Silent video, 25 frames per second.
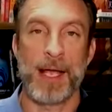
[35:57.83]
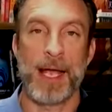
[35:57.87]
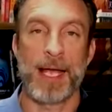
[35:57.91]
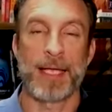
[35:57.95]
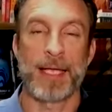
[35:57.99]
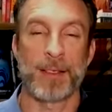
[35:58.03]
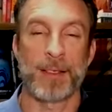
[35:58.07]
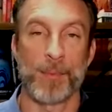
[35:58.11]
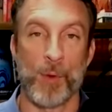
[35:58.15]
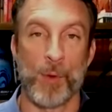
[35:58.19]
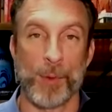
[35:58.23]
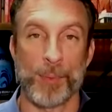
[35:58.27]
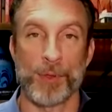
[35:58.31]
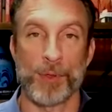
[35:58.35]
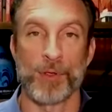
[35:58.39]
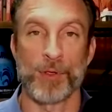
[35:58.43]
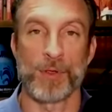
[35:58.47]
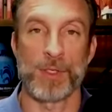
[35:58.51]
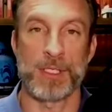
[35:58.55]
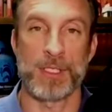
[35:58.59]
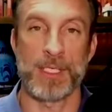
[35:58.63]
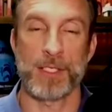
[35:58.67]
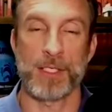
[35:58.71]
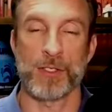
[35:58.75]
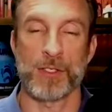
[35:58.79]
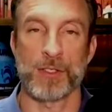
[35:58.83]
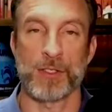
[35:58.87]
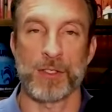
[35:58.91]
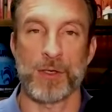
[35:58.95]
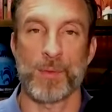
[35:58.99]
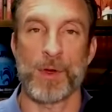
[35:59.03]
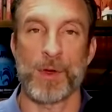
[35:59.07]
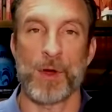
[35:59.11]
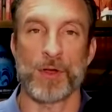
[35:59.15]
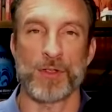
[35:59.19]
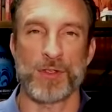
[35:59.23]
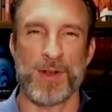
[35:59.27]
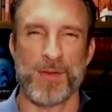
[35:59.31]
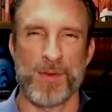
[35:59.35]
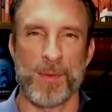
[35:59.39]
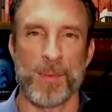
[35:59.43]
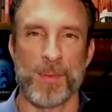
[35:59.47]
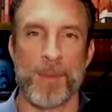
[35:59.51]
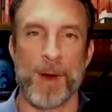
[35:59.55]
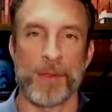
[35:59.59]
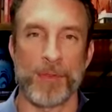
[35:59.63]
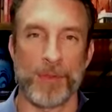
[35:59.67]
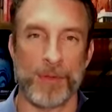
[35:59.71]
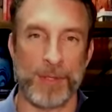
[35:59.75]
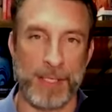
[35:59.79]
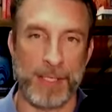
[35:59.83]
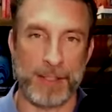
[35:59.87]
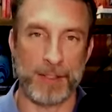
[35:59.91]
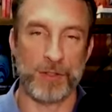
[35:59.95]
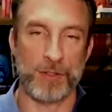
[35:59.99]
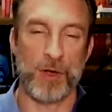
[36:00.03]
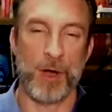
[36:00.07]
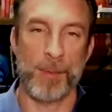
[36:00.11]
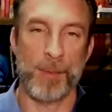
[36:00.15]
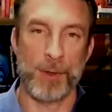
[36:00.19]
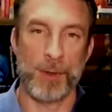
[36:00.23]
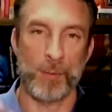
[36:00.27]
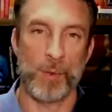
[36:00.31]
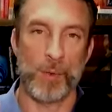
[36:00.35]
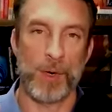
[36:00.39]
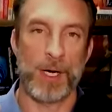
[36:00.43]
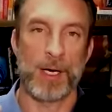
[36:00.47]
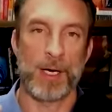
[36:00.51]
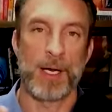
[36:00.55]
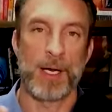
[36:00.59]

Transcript: It's a more prudent decision. So we also have a monthly installment where